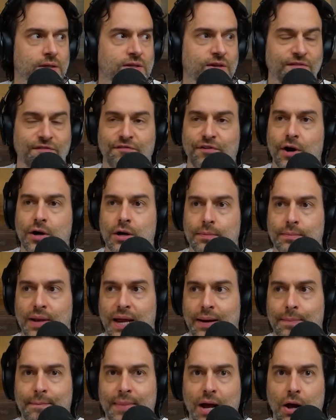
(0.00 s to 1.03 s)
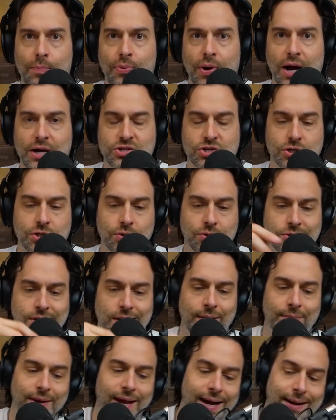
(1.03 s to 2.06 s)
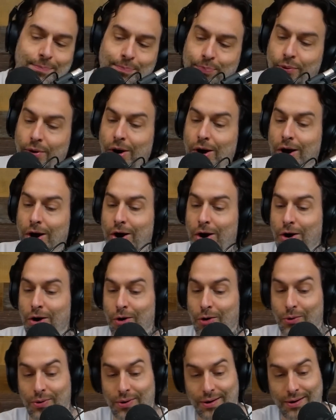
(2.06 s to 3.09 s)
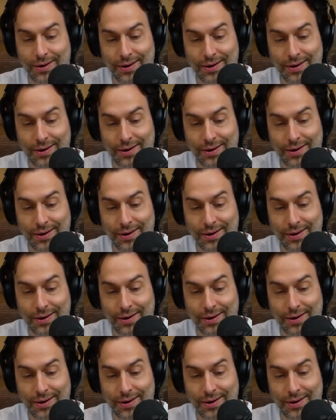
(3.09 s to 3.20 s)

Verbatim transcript: To fuck them like male prostitutes. And I'm like, bro,